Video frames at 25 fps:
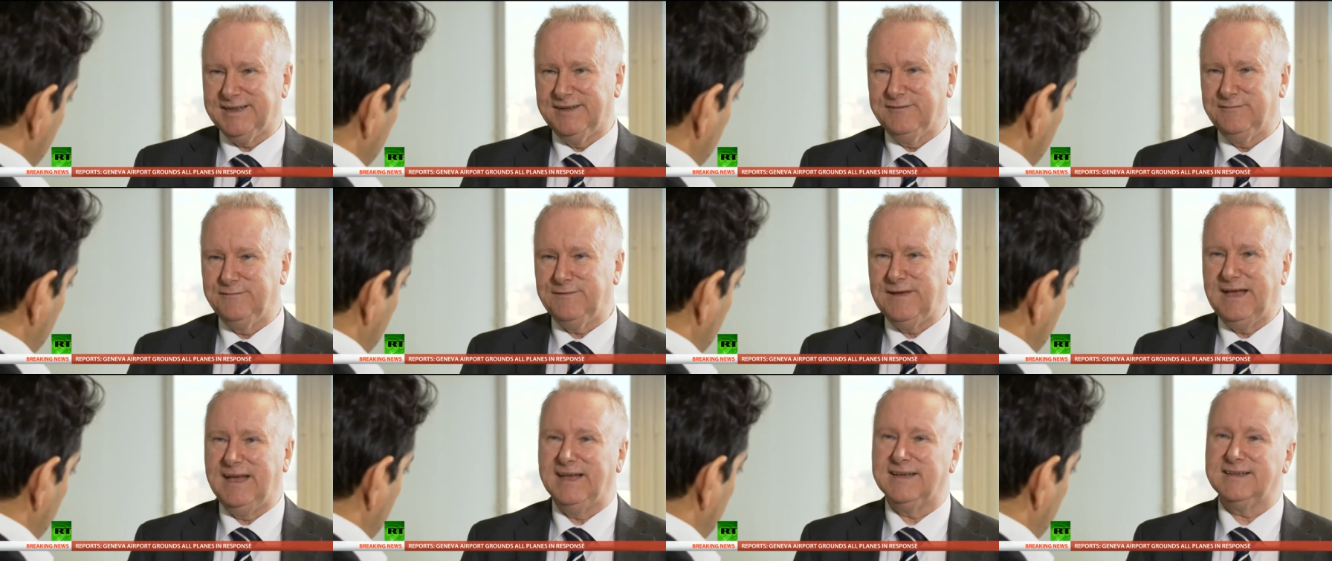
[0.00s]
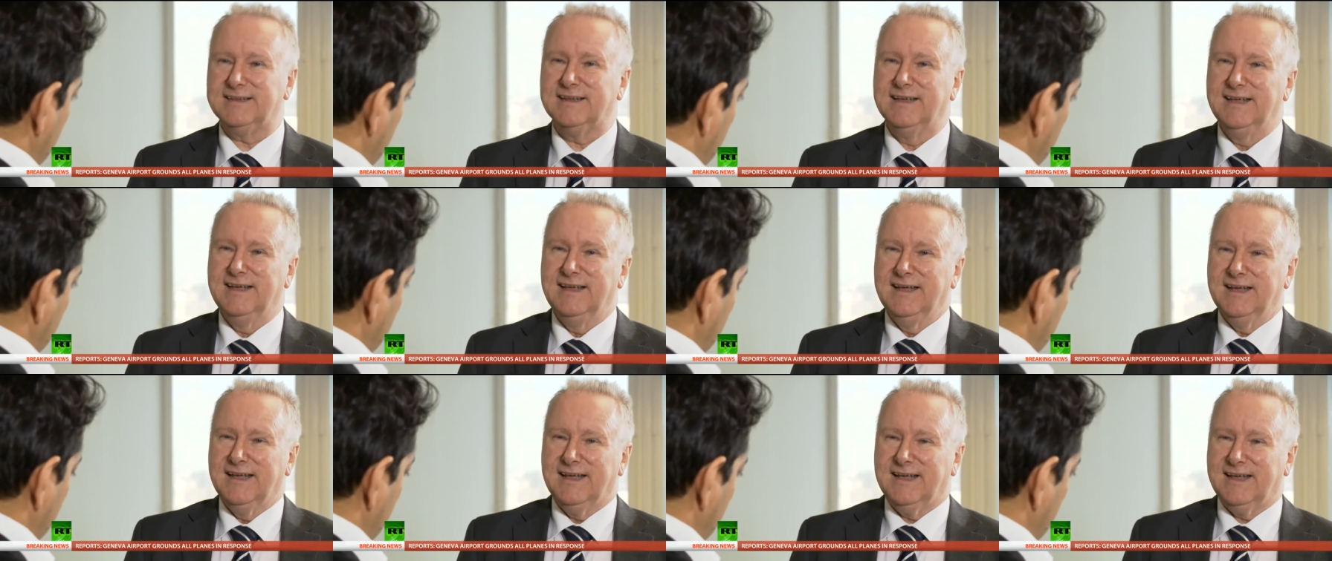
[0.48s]
In fact,
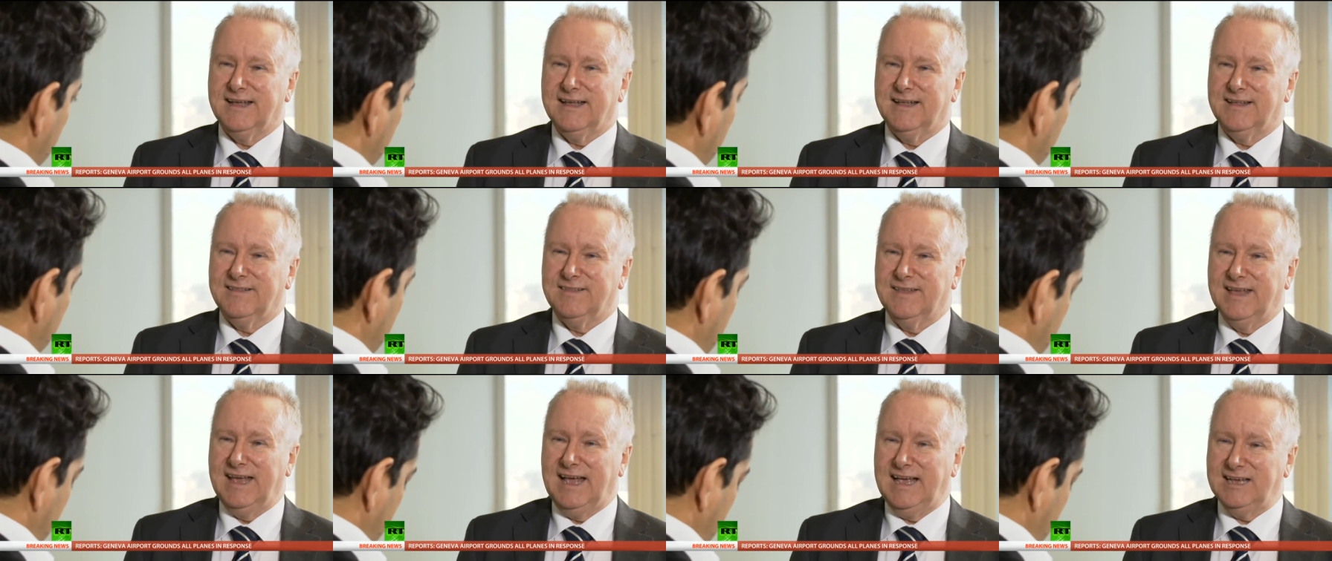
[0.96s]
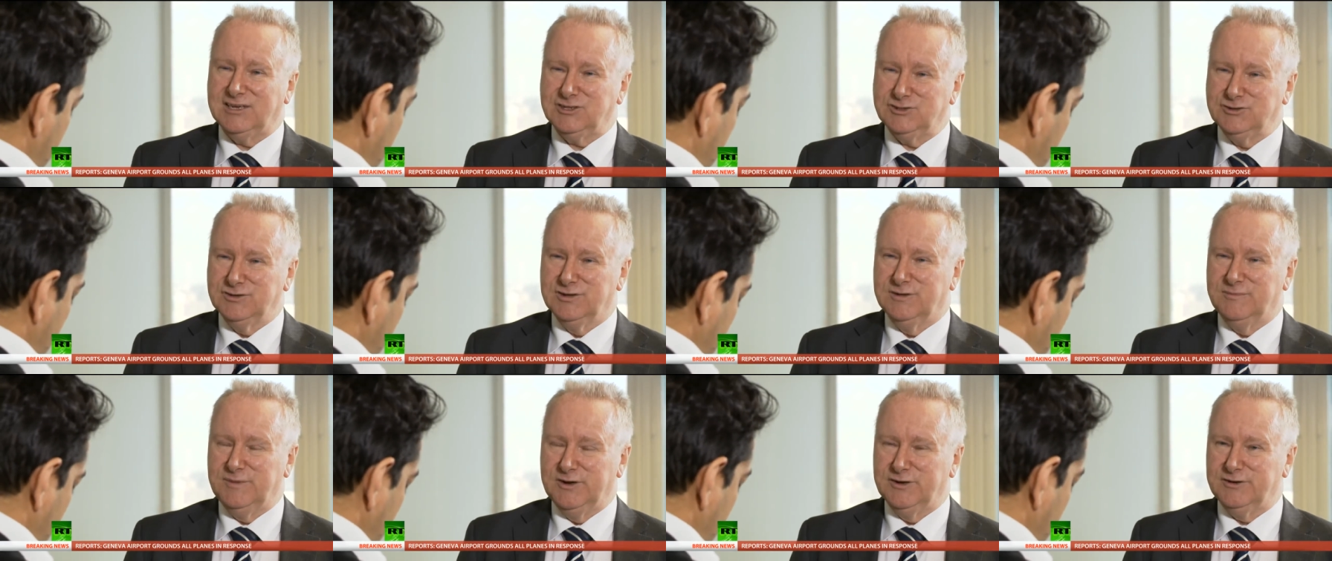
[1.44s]
the
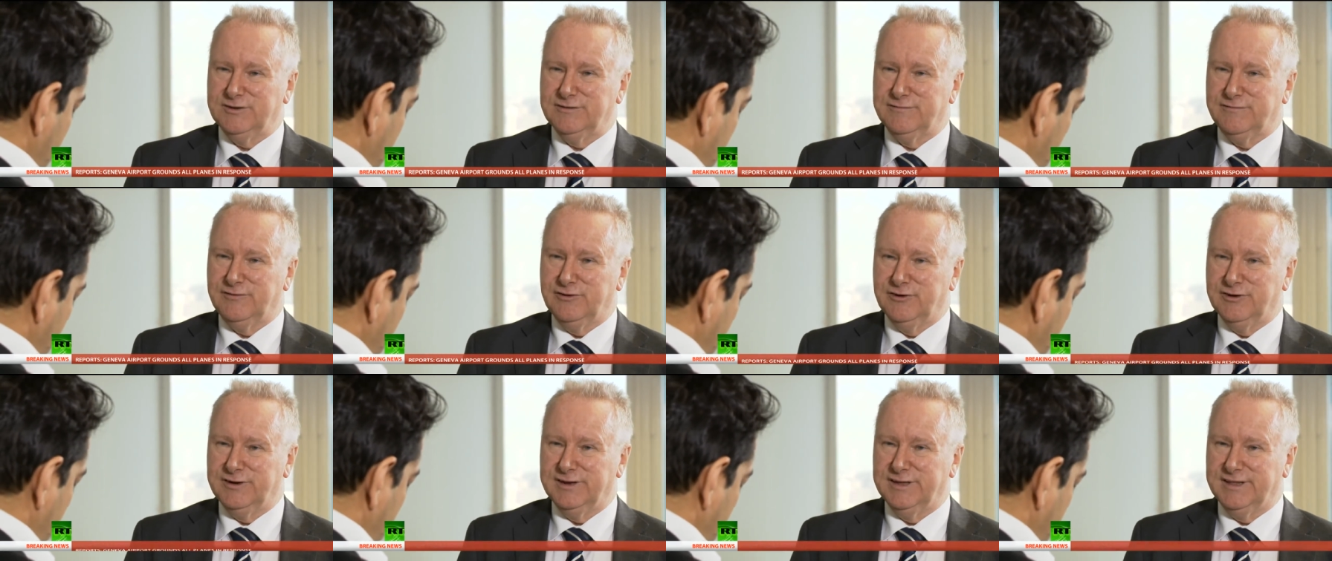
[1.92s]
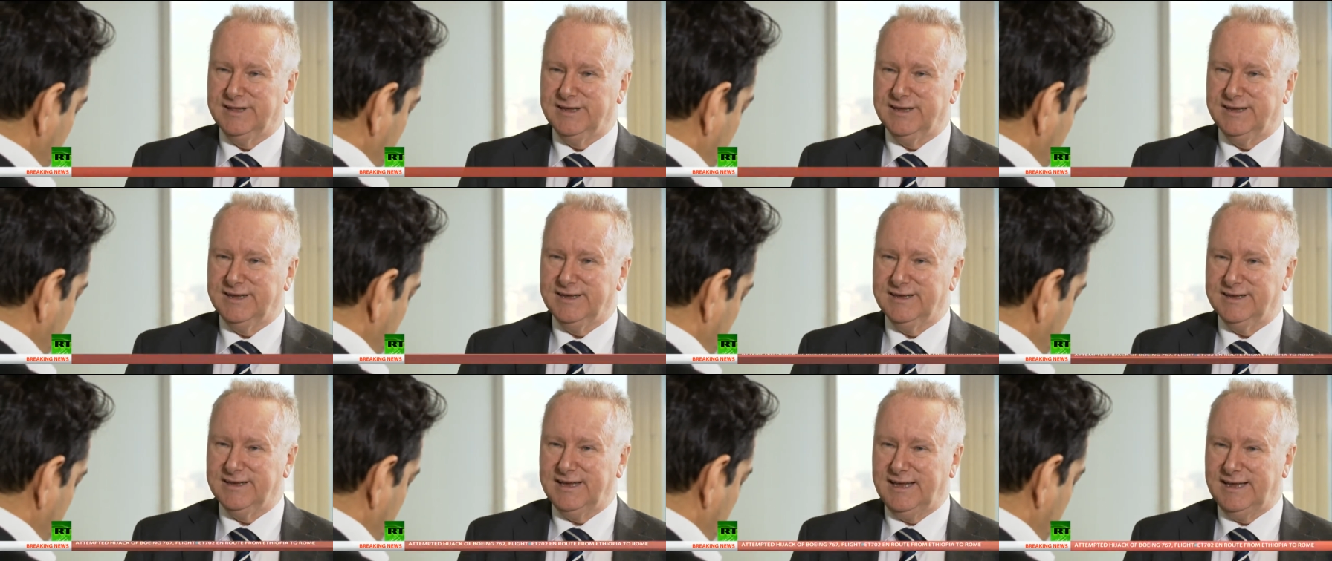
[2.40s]
actual amount of fraud in
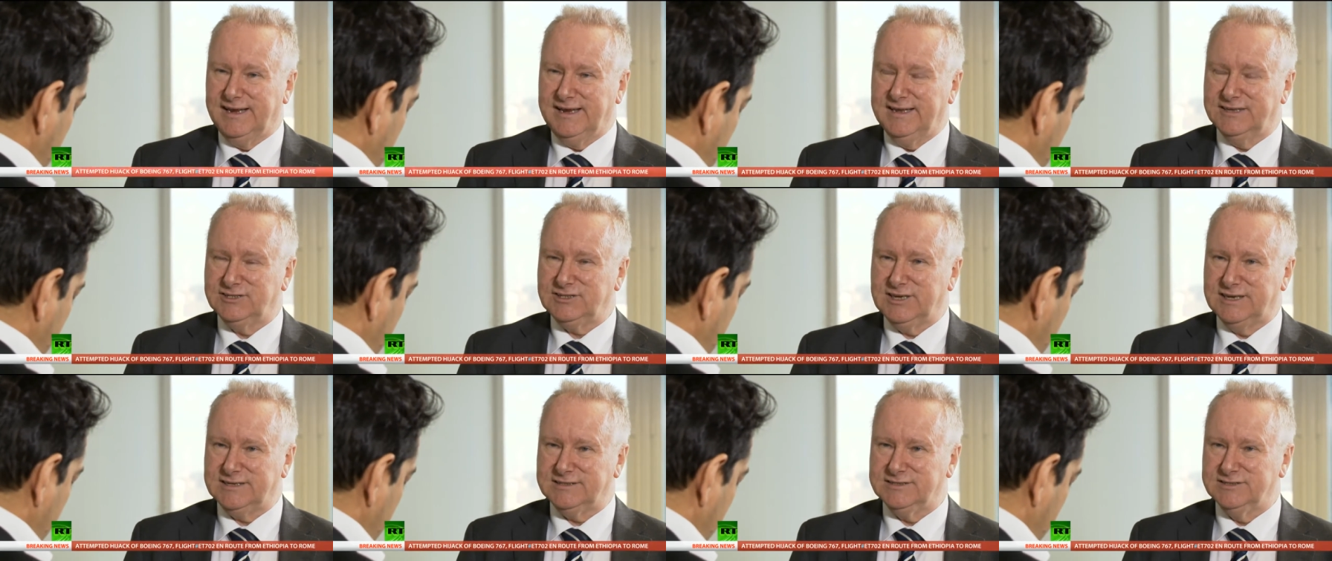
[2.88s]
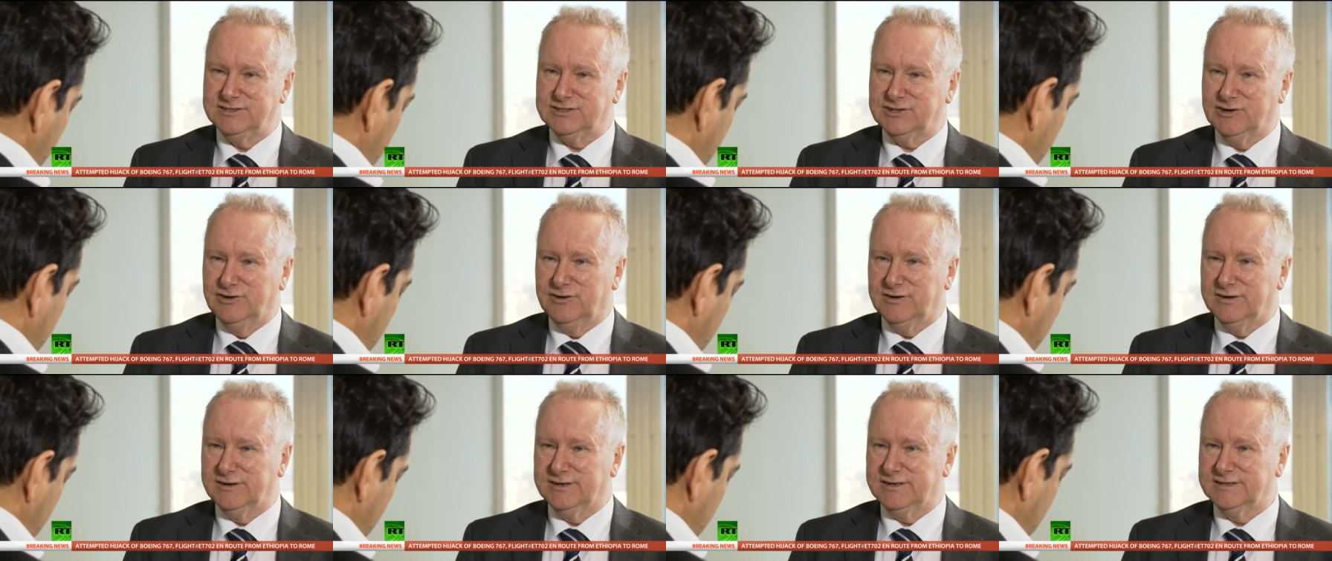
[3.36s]
the NHS in
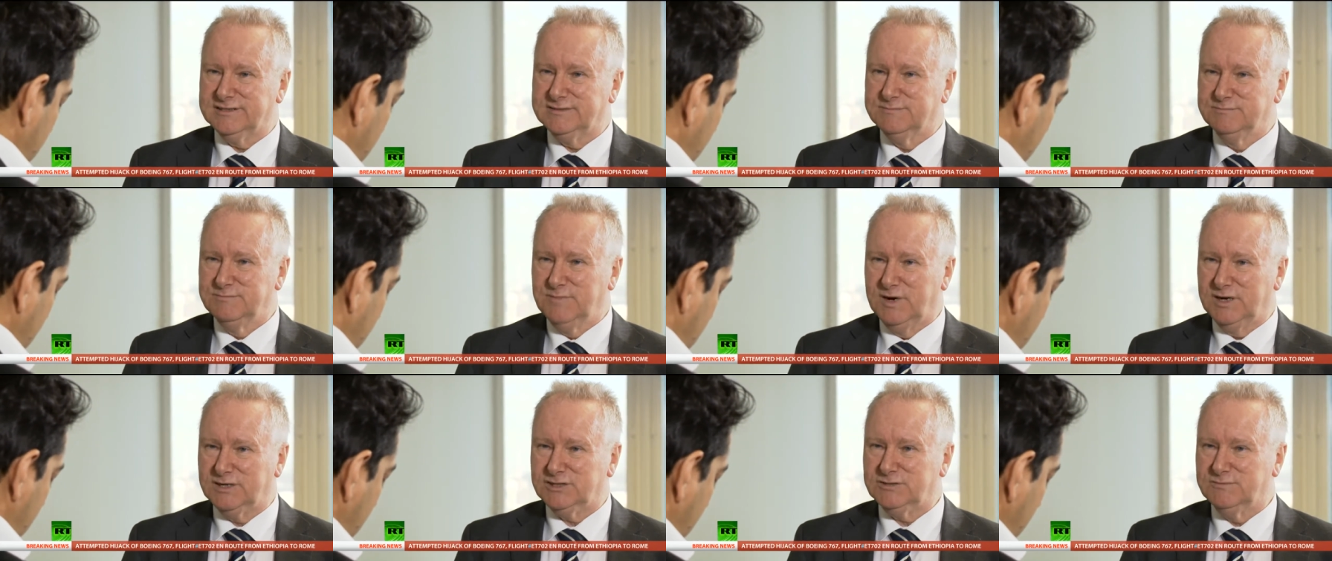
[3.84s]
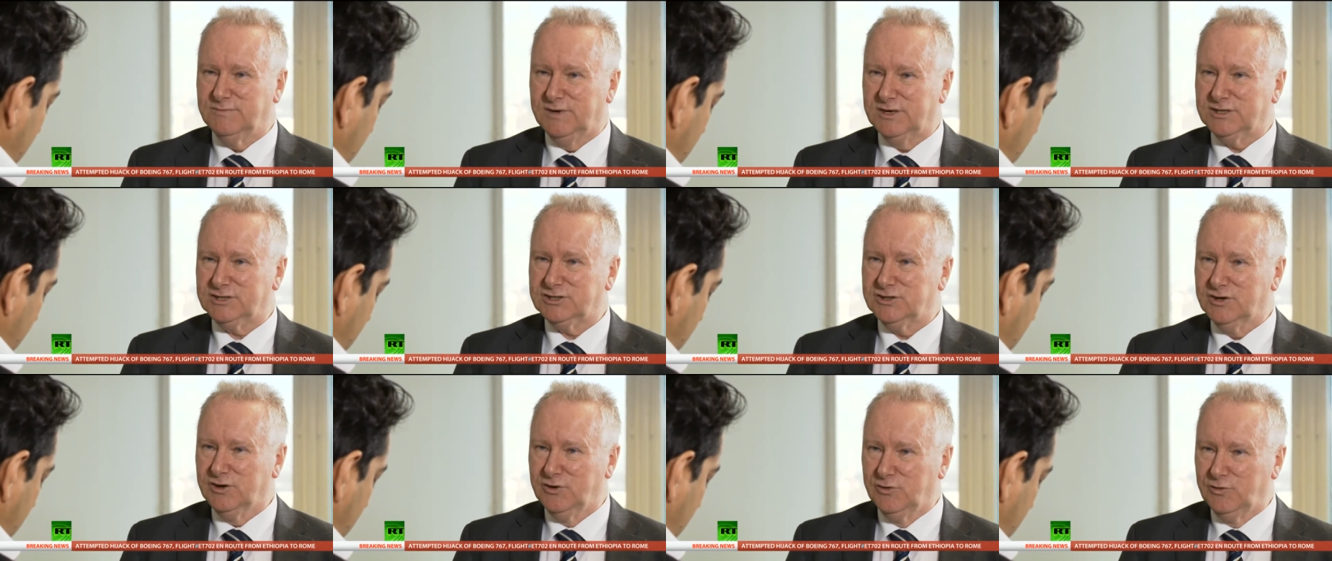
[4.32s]
Scotland is much,
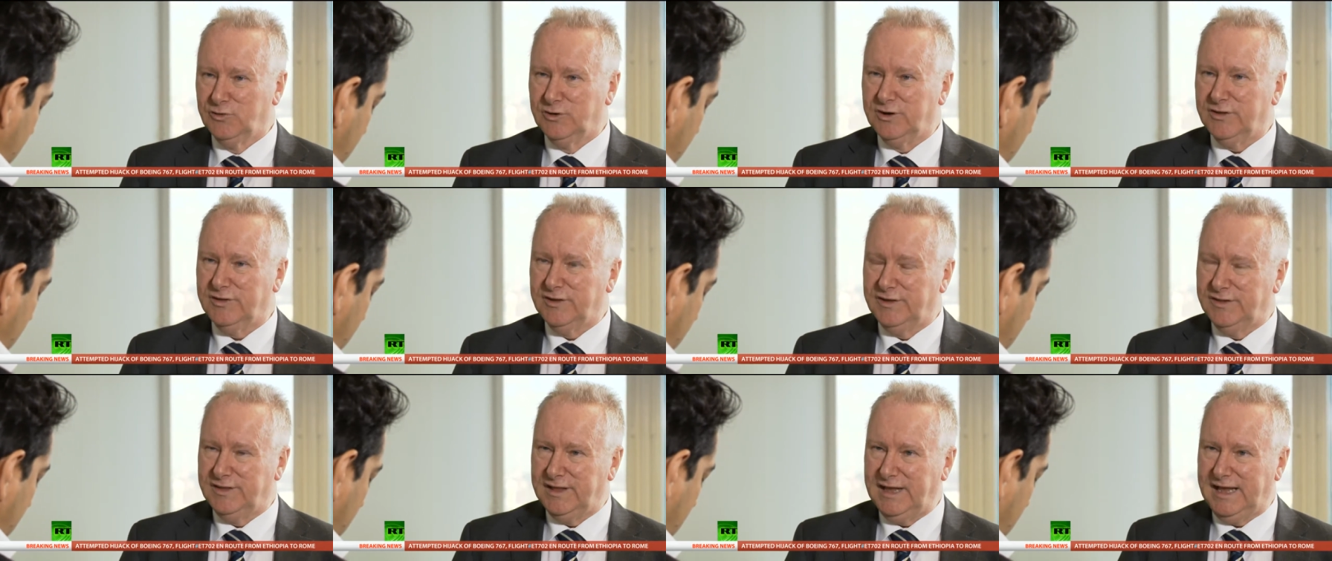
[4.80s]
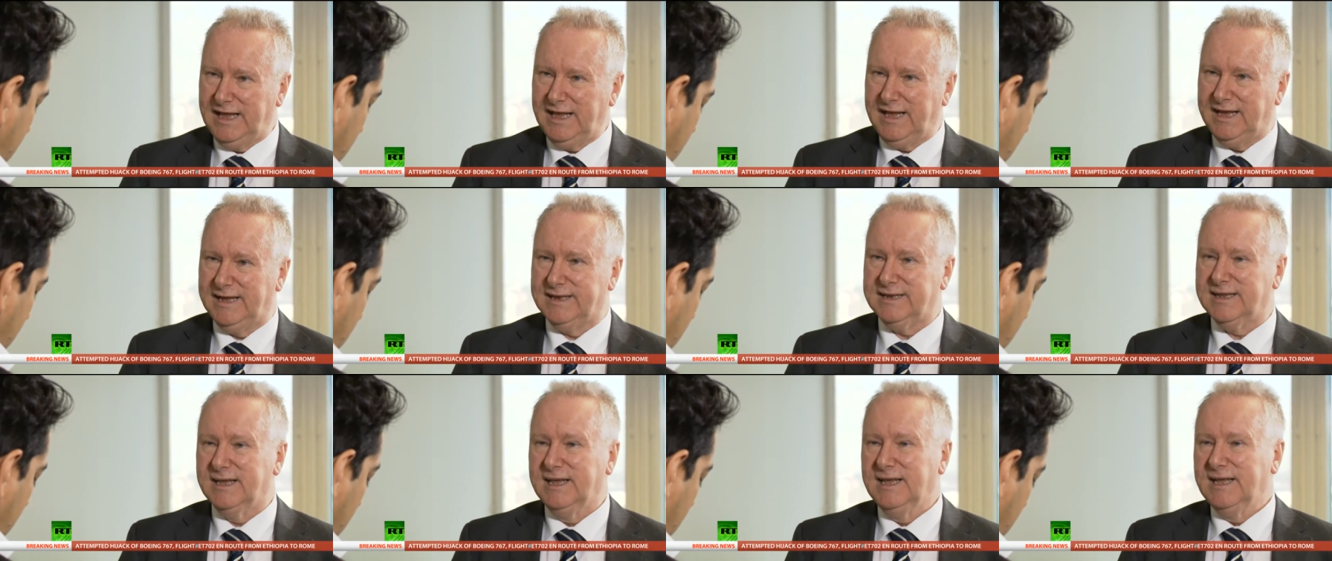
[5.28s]
much lower than
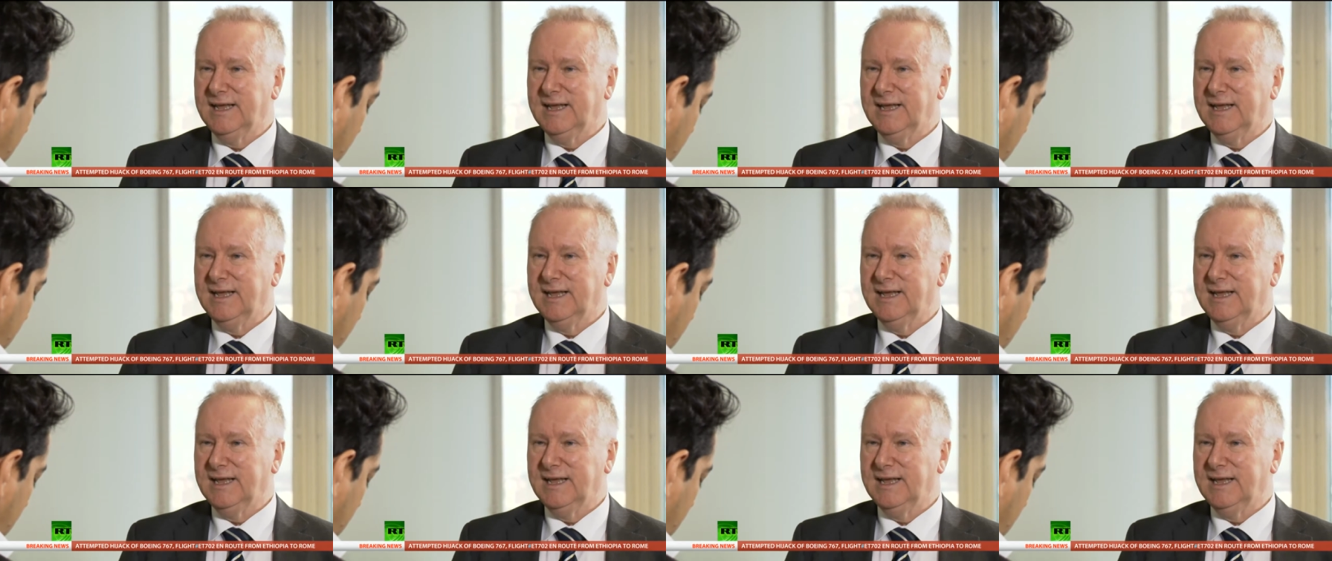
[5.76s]
that.